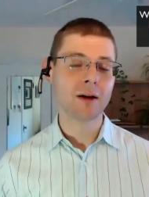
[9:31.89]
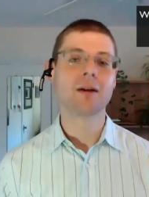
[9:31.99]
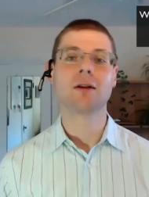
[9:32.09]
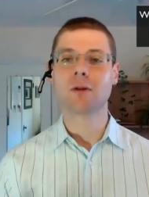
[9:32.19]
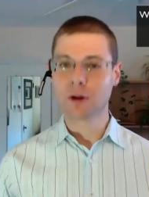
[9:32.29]
You
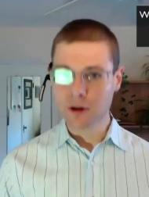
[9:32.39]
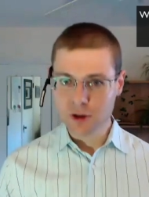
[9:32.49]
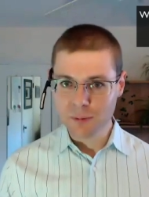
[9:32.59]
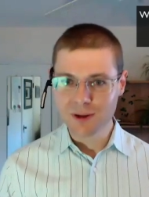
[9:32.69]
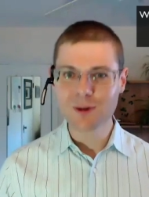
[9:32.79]
know, you're an
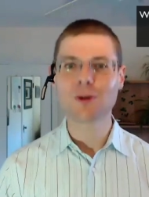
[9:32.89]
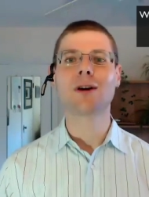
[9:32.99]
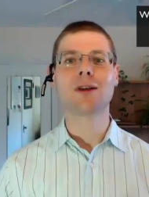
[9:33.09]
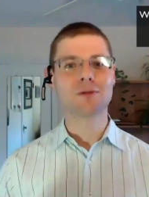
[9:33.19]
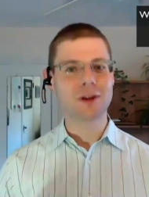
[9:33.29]

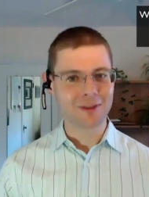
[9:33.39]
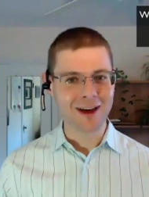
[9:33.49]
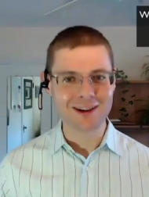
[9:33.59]
entrepreneur, you've done that